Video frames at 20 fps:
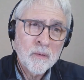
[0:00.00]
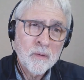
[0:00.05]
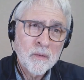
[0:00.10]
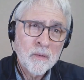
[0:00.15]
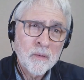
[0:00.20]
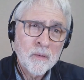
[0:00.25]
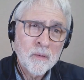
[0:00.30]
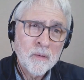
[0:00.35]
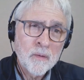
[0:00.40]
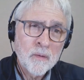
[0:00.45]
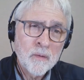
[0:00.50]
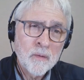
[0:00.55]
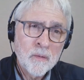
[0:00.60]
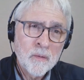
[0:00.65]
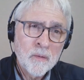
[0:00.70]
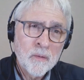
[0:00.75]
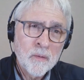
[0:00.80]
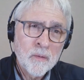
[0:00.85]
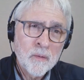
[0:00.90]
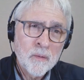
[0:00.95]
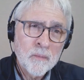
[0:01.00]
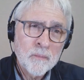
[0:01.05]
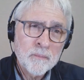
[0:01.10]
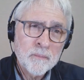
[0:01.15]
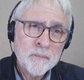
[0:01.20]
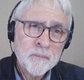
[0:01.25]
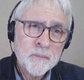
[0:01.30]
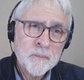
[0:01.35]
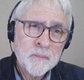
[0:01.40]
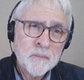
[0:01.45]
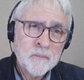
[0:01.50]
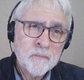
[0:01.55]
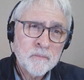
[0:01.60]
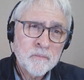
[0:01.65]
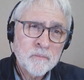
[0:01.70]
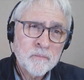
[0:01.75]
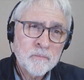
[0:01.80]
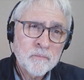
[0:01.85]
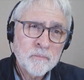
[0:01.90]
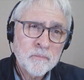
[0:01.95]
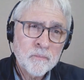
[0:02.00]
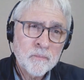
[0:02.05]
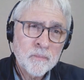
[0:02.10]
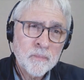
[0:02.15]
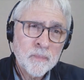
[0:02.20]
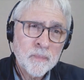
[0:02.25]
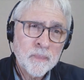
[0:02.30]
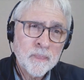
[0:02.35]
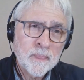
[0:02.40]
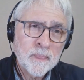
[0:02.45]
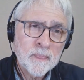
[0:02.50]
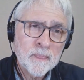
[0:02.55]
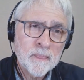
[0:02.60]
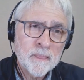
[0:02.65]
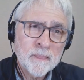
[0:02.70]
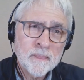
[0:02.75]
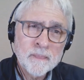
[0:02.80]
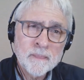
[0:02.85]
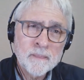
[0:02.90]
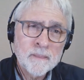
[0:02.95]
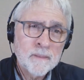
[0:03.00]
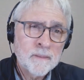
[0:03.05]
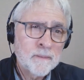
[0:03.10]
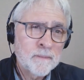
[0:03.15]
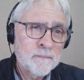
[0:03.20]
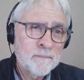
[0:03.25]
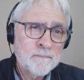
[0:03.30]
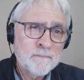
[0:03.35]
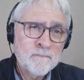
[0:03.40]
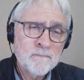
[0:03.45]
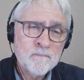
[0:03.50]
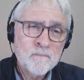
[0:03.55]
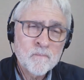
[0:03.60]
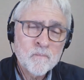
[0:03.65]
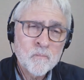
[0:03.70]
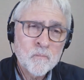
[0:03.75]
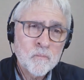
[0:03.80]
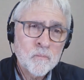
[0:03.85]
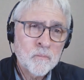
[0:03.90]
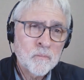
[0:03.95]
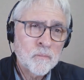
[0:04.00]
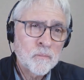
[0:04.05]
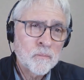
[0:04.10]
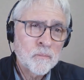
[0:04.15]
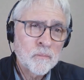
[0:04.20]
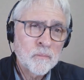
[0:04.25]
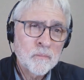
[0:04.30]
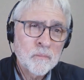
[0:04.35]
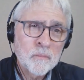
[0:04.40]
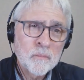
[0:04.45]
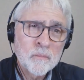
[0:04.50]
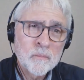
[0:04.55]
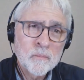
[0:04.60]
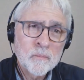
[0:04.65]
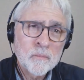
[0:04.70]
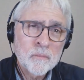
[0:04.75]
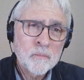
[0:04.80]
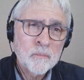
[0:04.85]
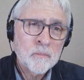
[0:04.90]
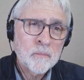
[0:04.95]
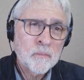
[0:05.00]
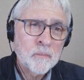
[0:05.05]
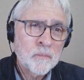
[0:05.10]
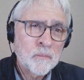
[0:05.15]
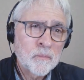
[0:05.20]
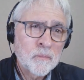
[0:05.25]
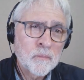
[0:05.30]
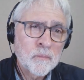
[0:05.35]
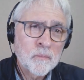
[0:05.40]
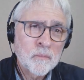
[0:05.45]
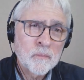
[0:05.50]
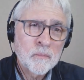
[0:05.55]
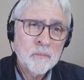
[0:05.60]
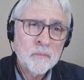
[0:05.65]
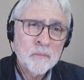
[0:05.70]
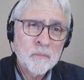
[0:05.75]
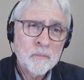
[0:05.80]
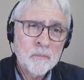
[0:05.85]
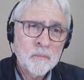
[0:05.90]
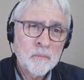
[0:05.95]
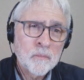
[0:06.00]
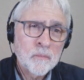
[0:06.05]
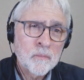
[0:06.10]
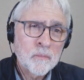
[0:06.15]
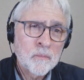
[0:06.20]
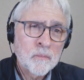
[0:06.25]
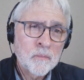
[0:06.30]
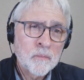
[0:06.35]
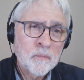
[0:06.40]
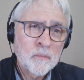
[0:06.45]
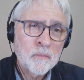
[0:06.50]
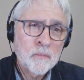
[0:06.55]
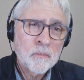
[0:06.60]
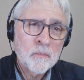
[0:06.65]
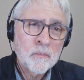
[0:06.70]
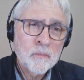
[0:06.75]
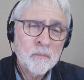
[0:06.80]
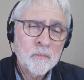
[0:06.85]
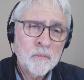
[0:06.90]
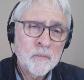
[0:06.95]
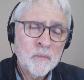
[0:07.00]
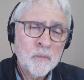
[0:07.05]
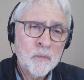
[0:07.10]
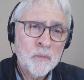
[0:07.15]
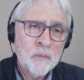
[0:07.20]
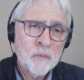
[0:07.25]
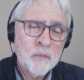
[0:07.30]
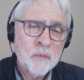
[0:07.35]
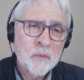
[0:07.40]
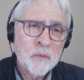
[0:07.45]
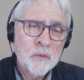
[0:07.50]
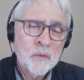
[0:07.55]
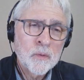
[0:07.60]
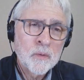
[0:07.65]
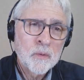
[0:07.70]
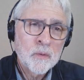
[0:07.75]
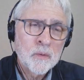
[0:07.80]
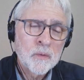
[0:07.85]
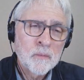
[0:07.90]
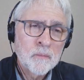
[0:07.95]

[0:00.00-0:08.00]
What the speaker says: (not speaking)